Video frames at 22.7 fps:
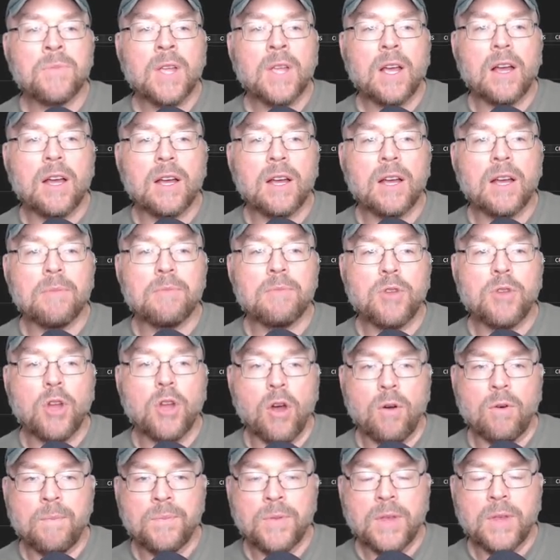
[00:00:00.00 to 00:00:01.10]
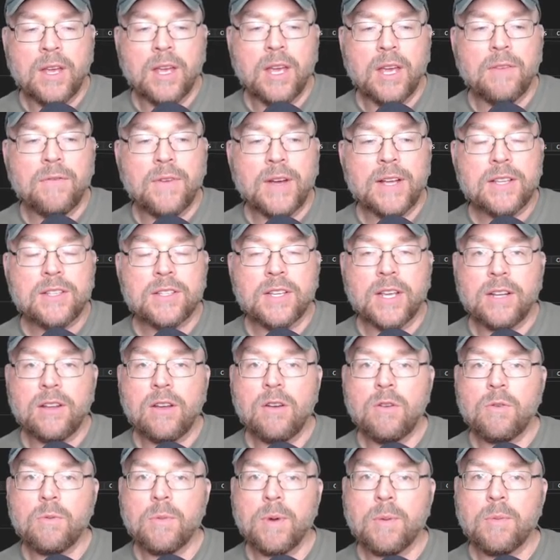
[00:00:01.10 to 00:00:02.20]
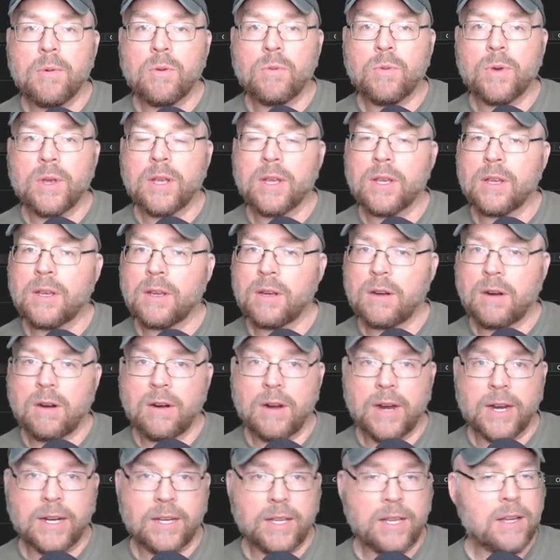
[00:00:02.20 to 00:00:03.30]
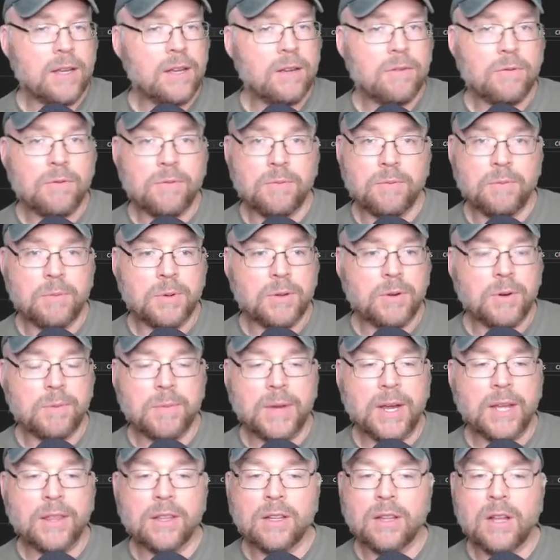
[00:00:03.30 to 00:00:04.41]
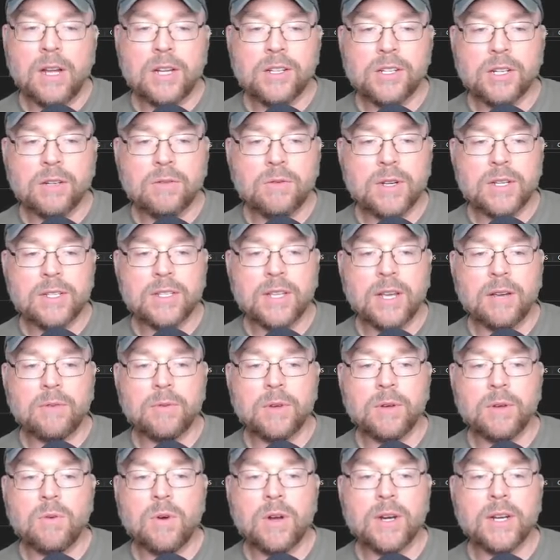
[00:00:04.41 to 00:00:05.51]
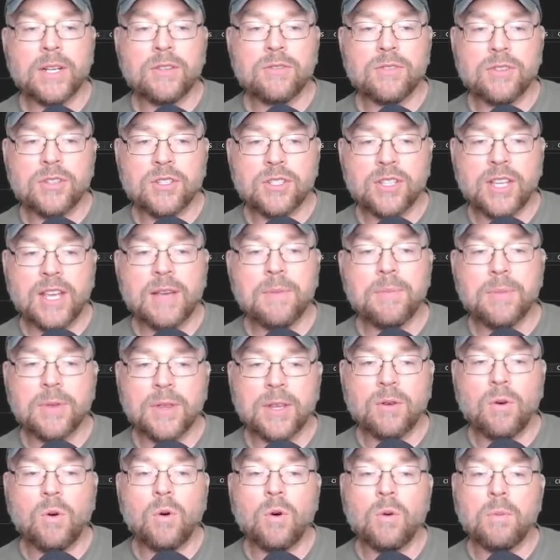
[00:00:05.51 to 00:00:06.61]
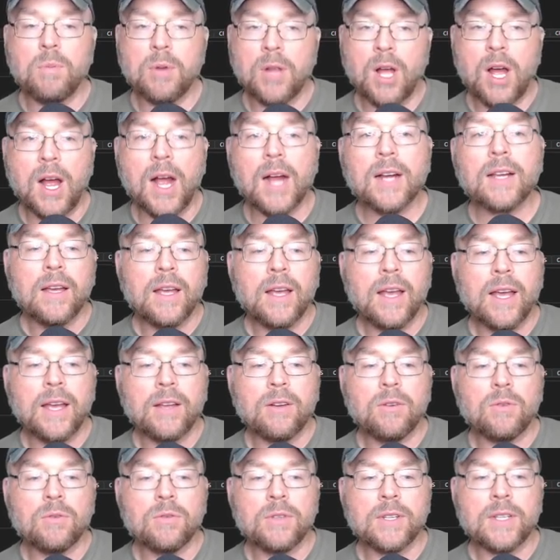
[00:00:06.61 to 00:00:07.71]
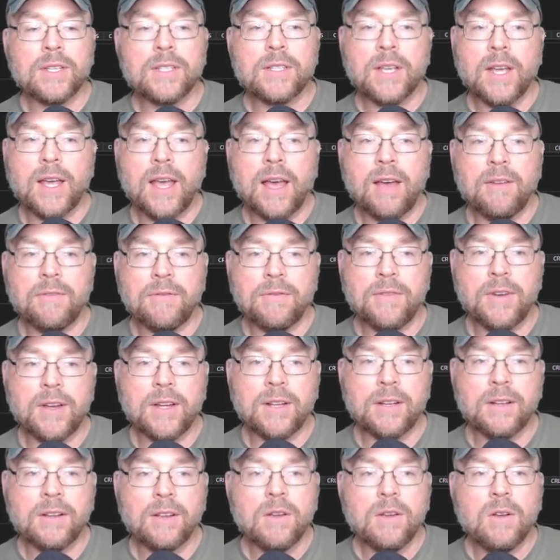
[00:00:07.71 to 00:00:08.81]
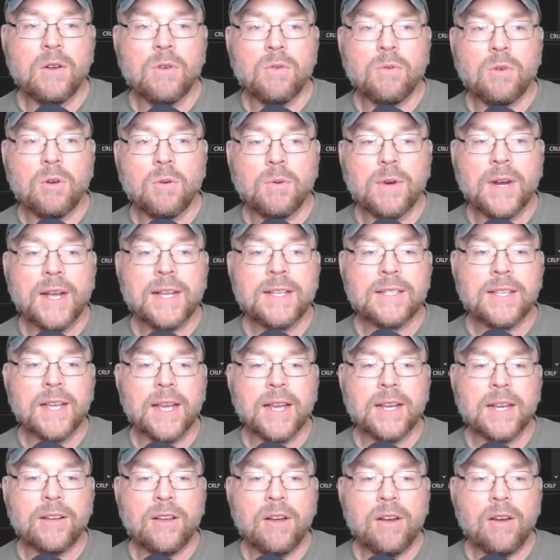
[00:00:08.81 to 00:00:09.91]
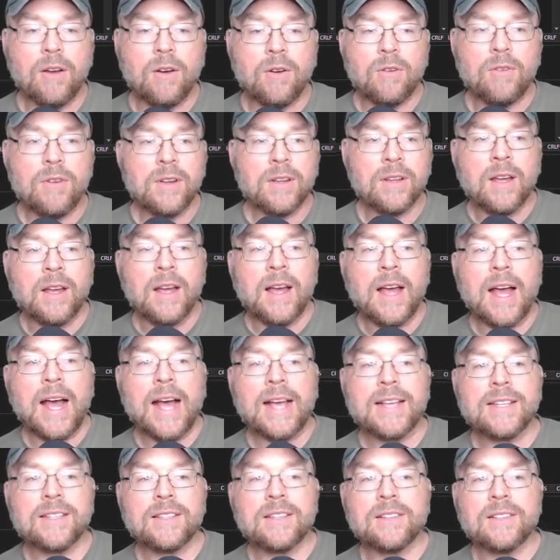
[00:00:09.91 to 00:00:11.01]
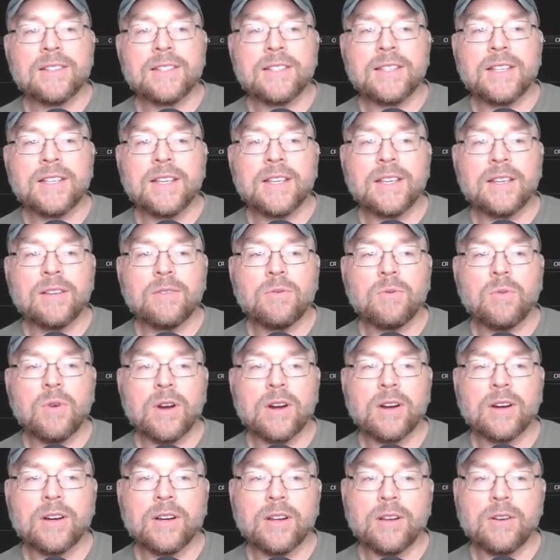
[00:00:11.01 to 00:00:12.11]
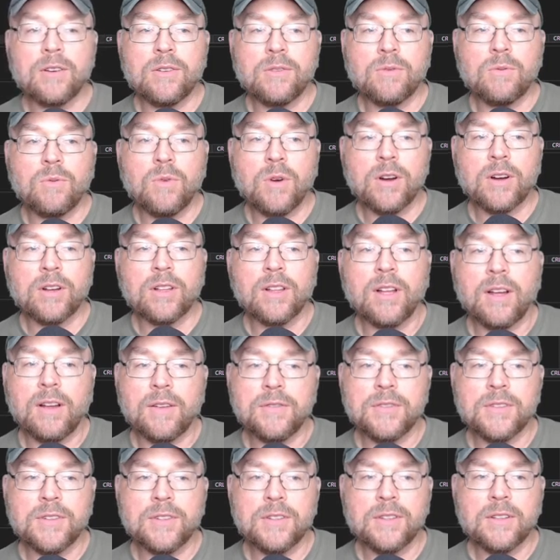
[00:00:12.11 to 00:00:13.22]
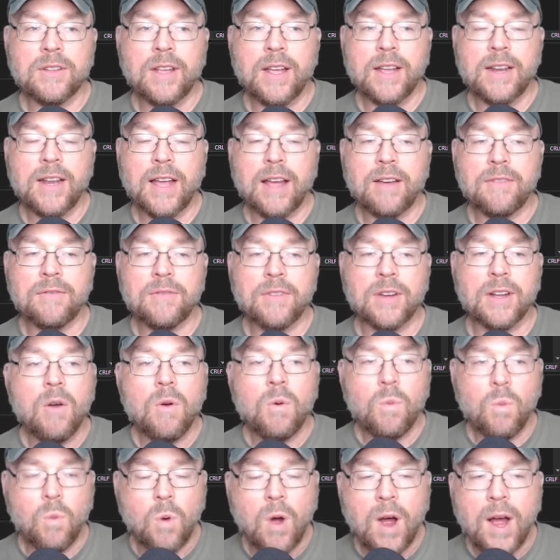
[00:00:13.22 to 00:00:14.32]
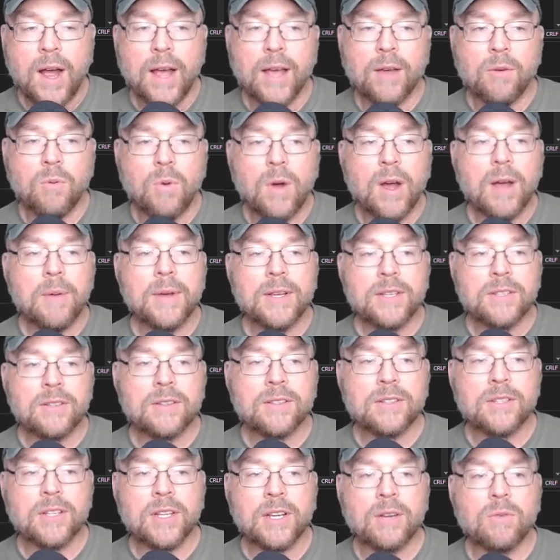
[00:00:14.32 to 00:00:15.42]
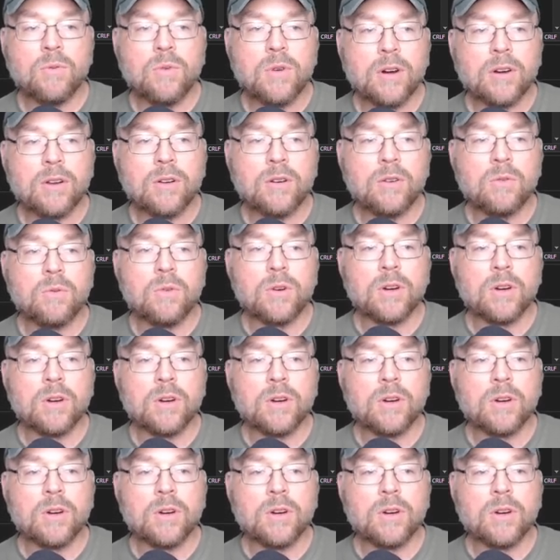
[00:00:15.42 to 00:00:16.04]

um, no. If I say no, remember, we our idea behind the logic was that we wanted to skip the whole block and only say have fun. Well, when I say no, I still see wear a coat, wear gloves, and have fun. Why? Why am I still seeing wear a coat, wear